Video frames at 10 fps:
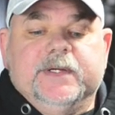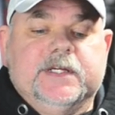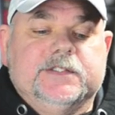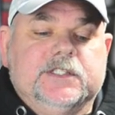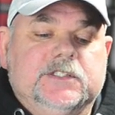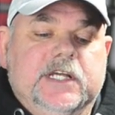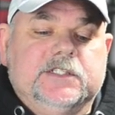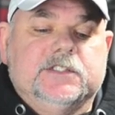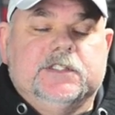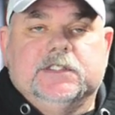because it
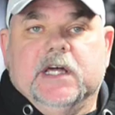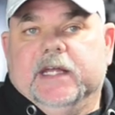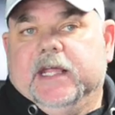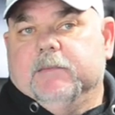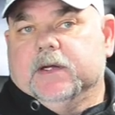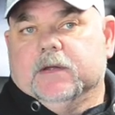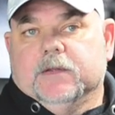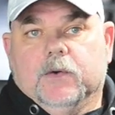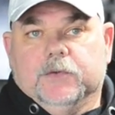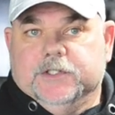changes the dynamic
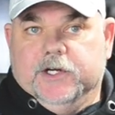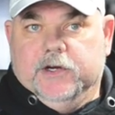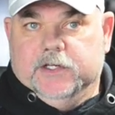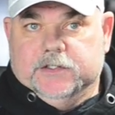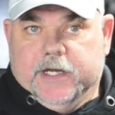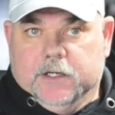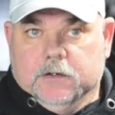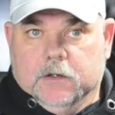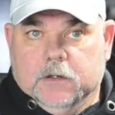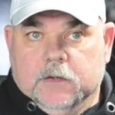of the whole training
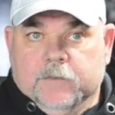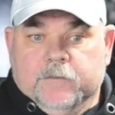cycle.